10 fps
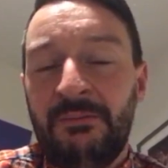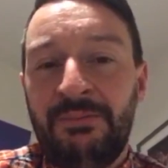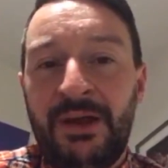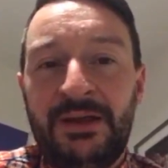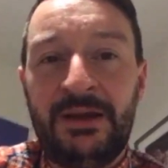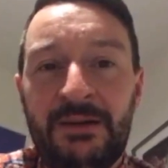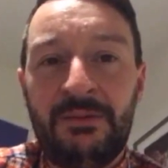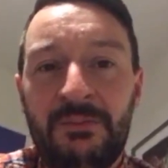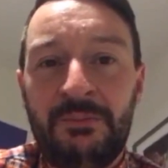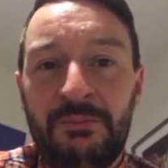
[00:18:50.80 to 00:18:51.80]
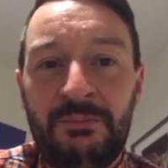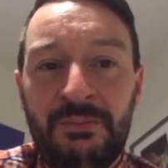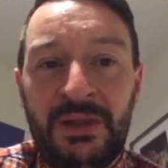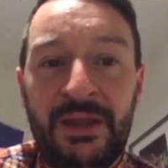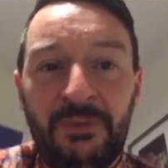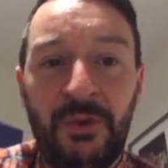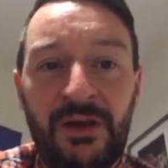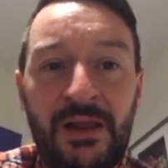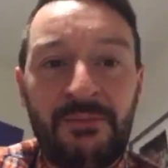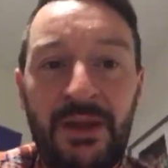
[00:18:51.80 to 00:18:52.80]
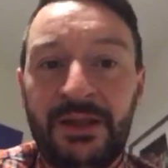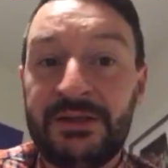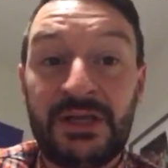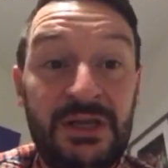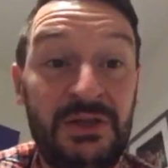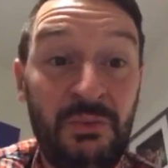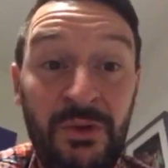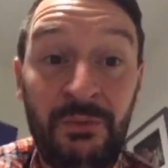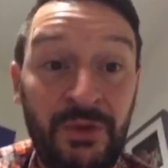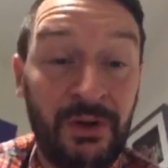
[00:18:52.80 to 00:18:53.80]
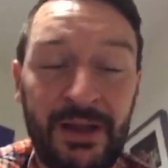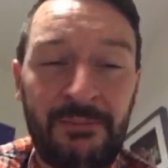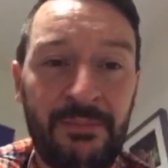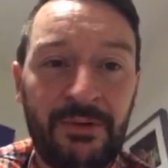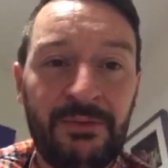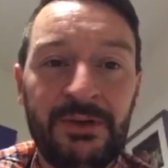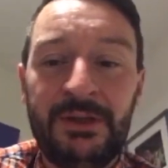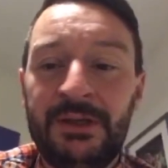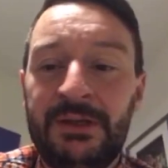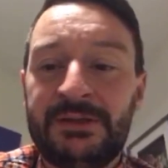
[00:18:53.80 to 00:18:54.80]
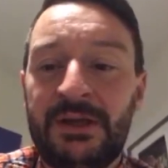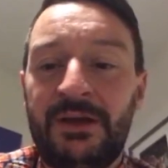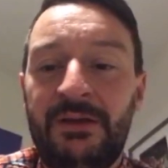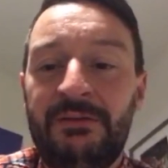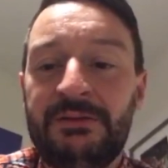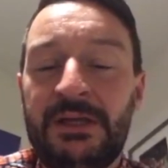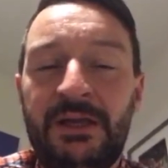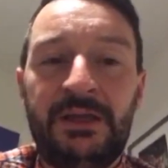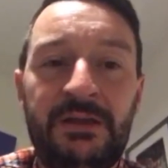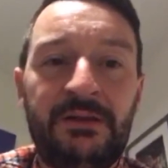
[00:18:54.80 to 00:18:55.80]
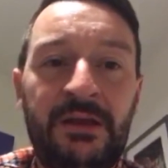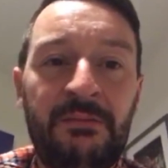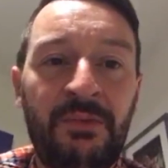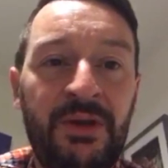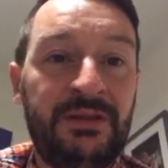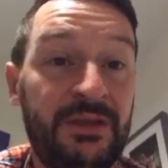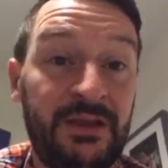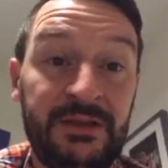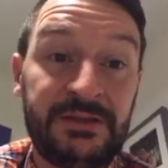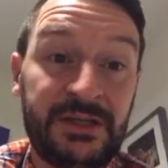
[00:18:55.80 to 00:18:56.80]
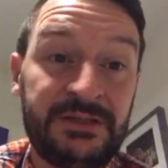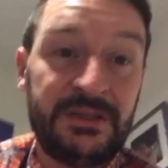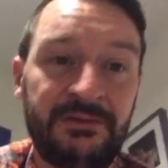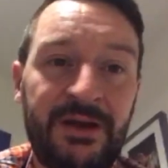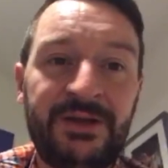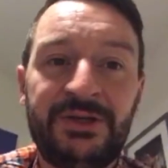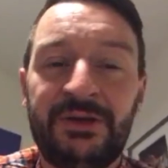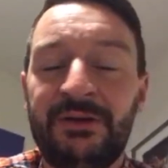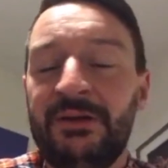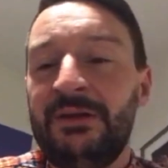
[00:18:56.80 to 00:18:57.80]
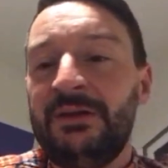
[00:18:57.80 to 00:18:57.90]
Break that link, one of them links, you will not gamble. So taking the money thing into consideration,